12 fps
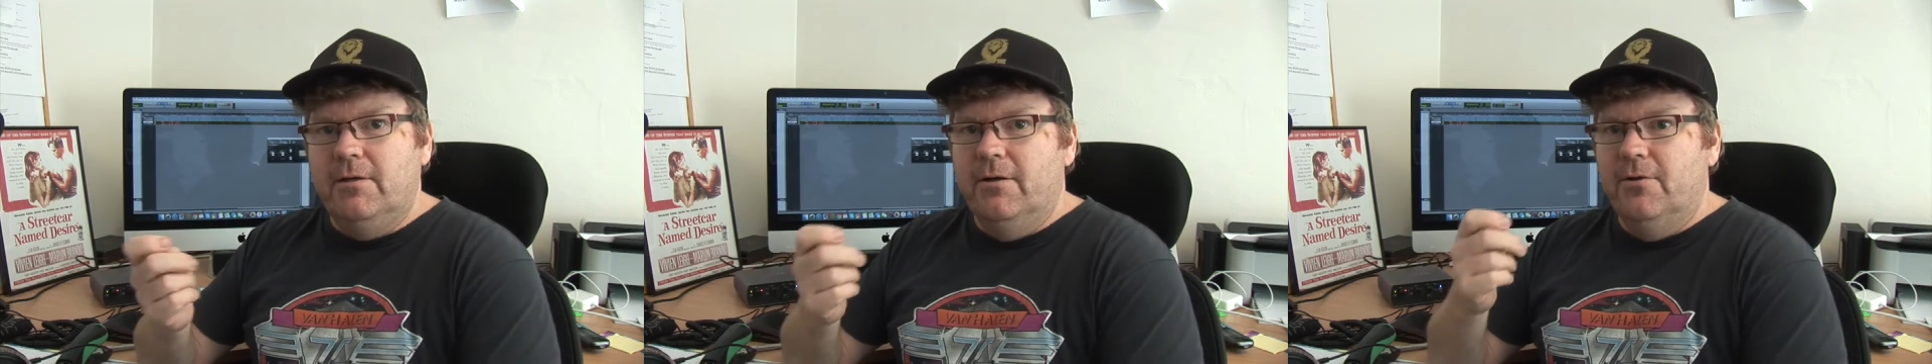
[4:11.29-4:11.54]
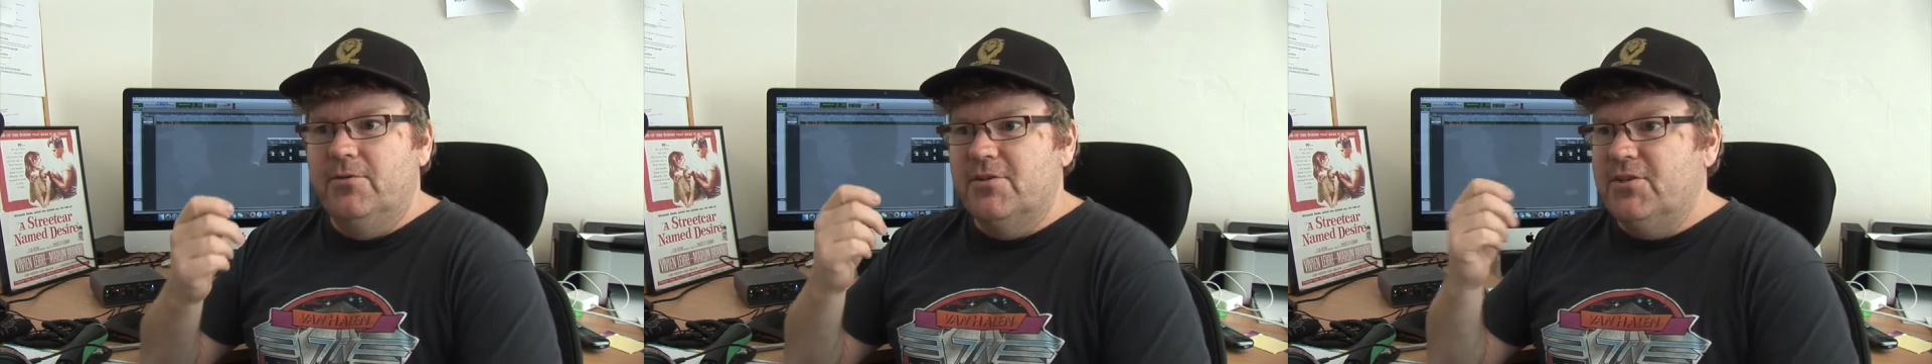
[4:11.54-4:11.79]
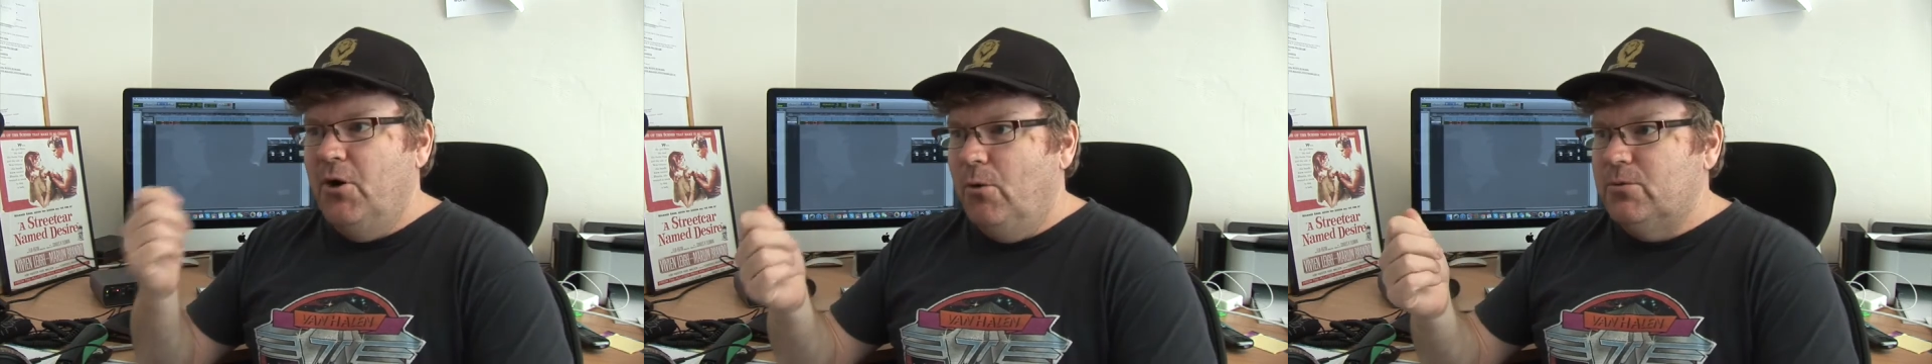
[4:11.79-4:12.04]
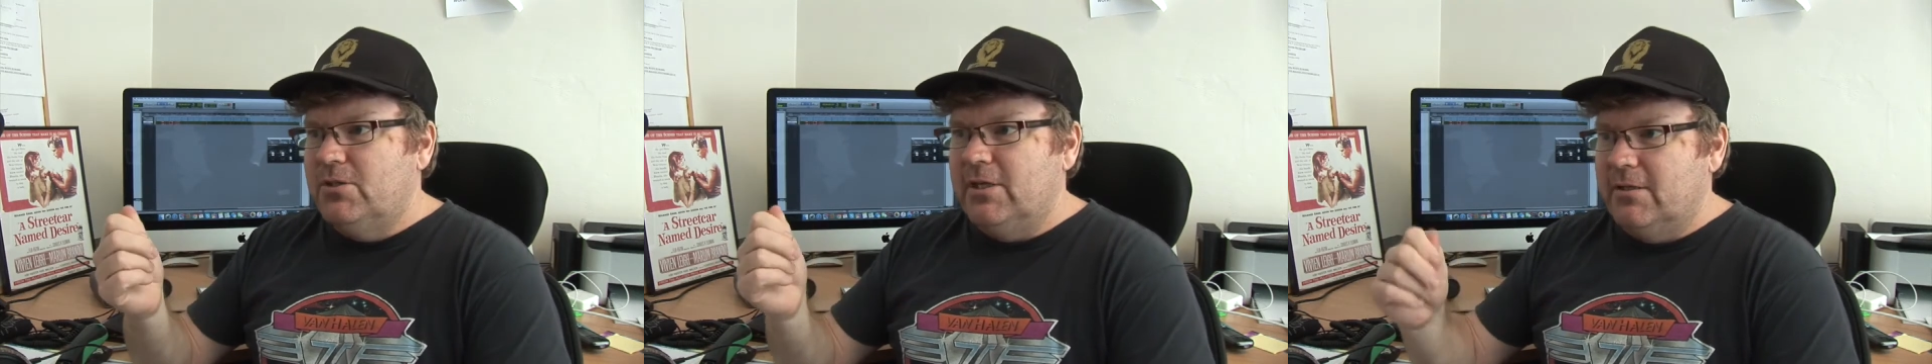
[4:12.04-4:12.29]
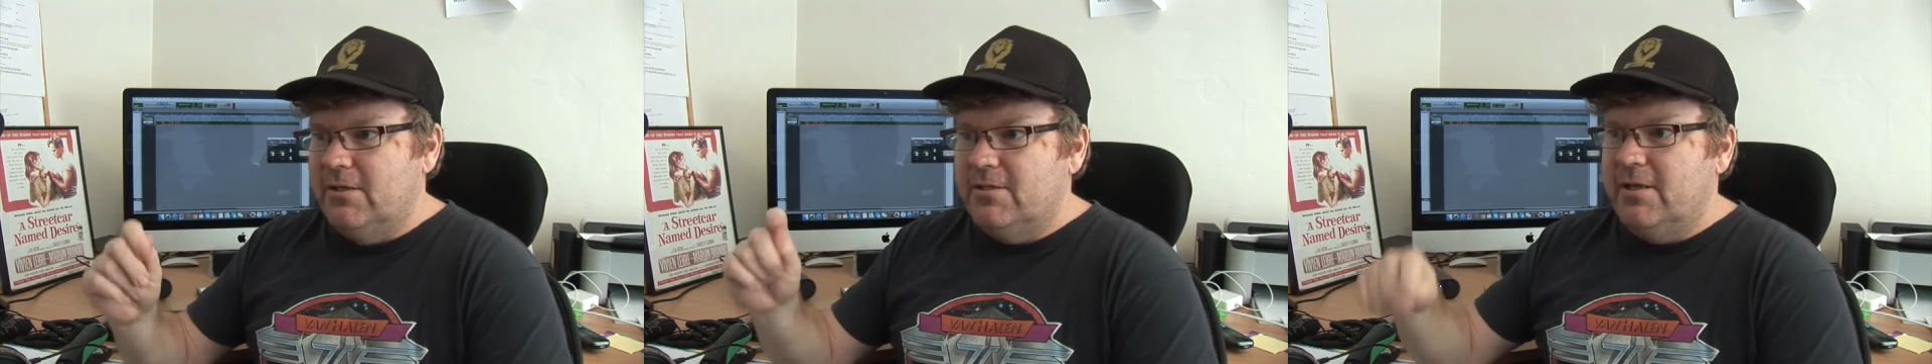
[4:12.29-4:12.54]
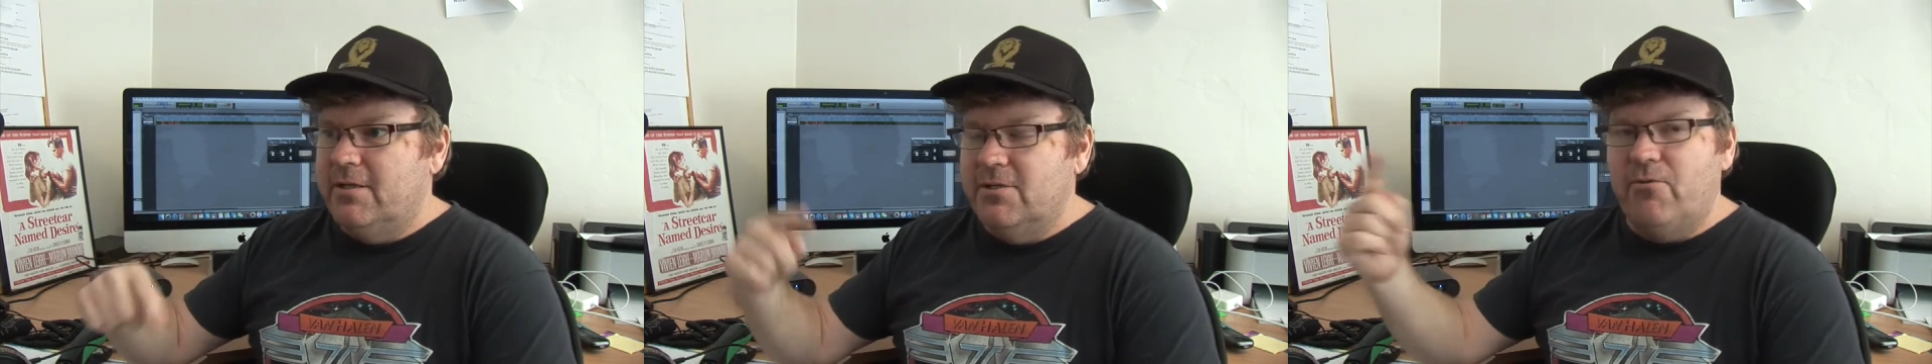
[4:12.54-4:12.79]
this gold
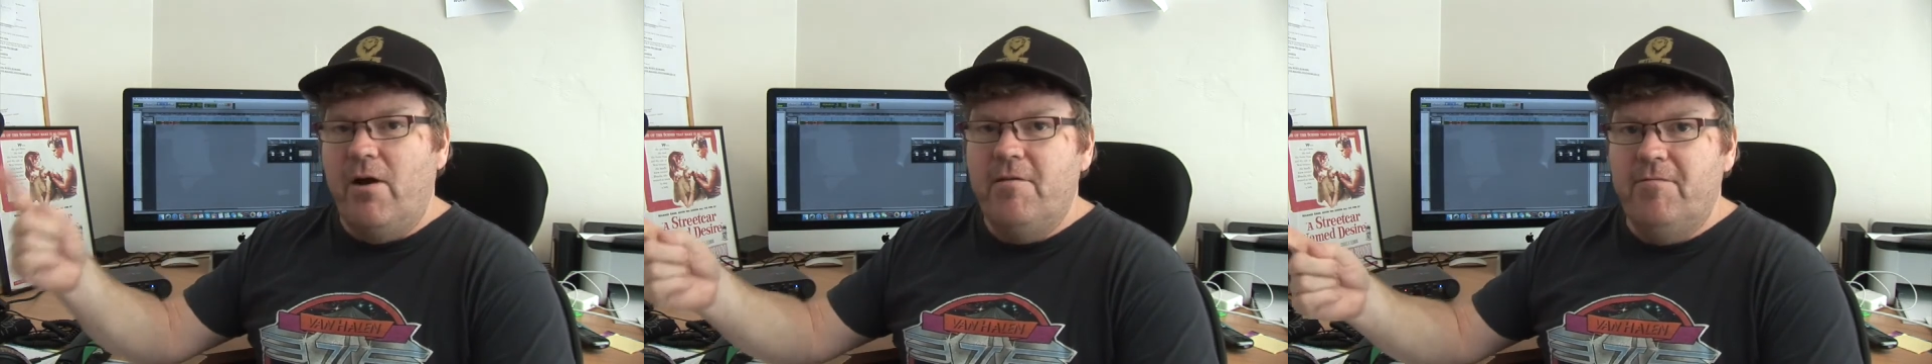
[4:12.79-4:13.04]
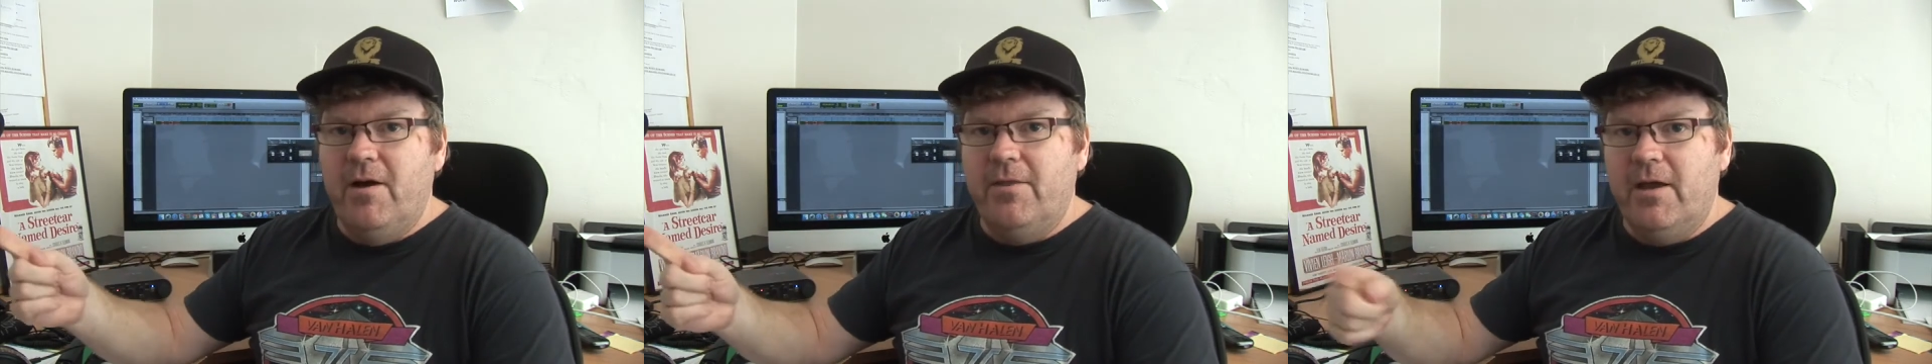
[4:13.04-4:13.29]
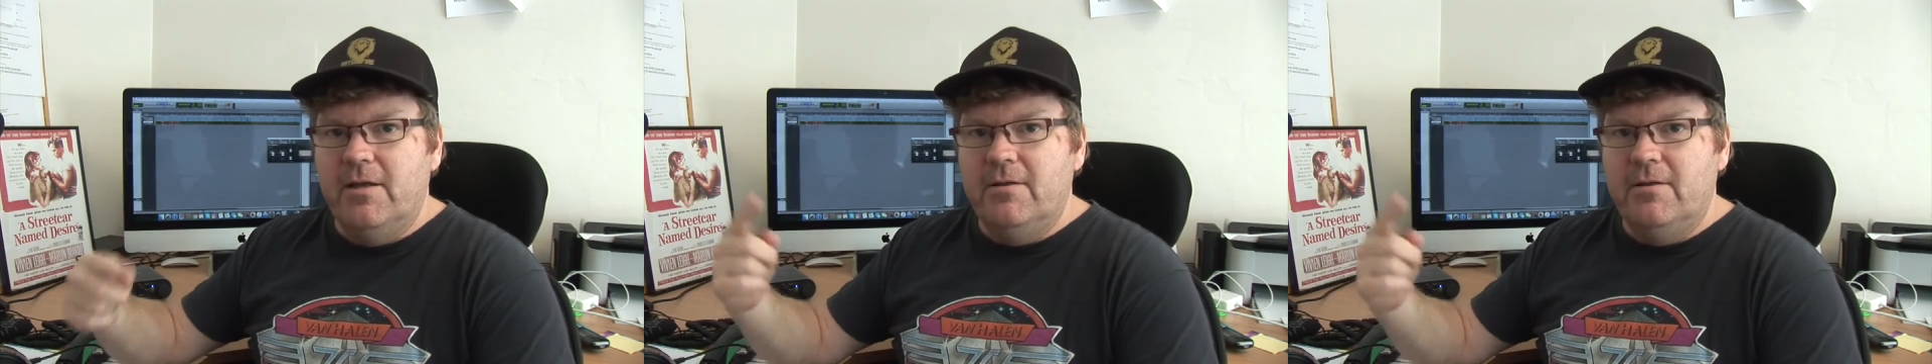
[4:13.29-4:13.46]
sickness that his grandfather